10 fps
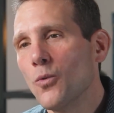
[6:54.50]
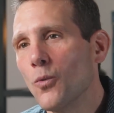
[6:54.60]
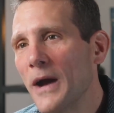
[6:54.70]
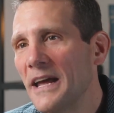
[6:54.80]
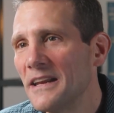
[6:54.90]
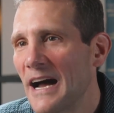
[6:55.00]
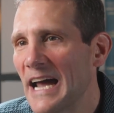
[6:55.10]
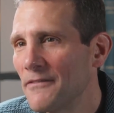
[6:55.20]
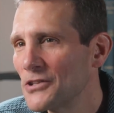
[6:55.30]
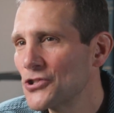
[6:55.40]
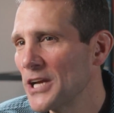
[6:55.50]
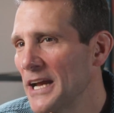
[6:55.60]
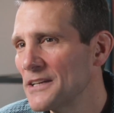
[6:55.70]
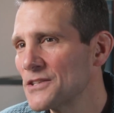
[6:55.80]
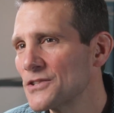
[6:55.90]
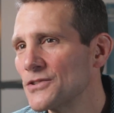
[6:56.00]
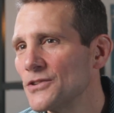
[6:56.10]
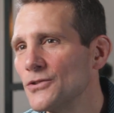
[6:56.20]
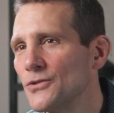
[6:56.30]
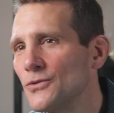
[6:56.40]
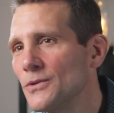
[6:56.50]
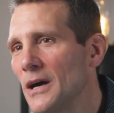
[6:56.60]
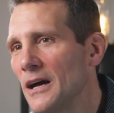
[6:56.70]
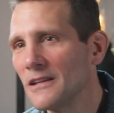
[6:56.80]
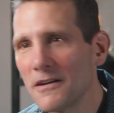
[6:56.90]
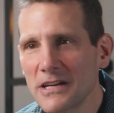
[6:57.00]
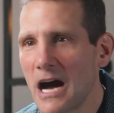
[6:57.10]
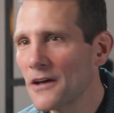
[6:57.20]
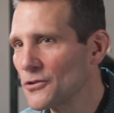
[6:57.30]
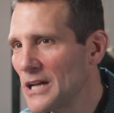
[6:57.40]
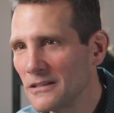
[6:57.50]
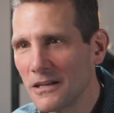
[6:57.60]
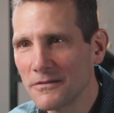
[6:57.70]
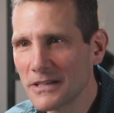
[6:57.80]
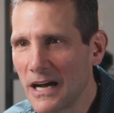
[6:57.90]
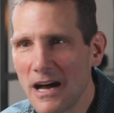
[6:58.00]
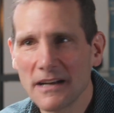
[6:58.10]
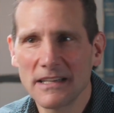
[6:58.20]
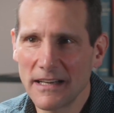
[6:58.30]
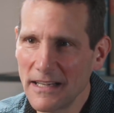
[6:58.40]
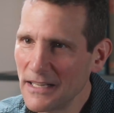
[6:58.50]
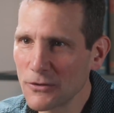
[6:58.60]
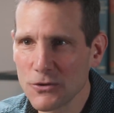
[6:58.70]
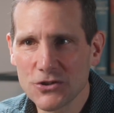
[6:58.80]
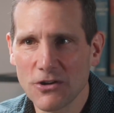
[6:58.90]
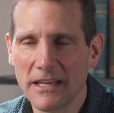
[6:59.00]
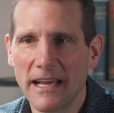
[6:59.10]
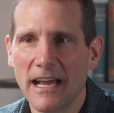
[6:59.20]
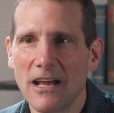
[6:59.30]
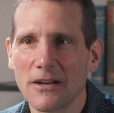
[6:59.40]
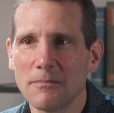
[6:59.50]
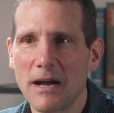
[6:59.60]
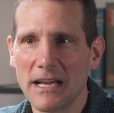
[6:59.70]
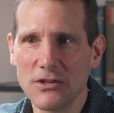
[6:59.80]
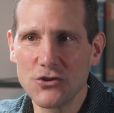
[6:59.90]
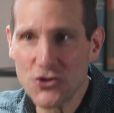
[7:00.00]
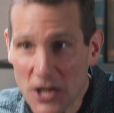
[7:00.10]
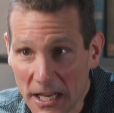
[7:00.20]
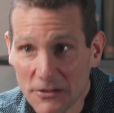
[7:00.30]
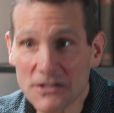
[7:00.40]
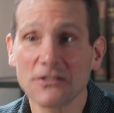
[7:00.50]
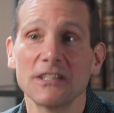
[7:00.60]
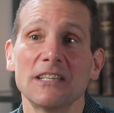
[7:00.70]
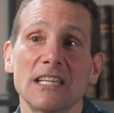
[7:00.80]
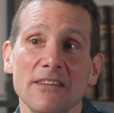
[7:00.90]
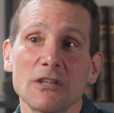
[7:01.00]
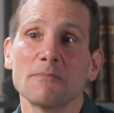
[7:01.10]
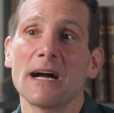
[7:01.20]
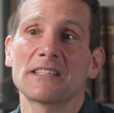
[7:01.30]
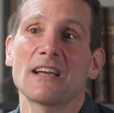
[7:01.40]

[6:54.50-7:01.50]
when I have a chance to uh, love God or not love God, get a hit or strike out by generously giving my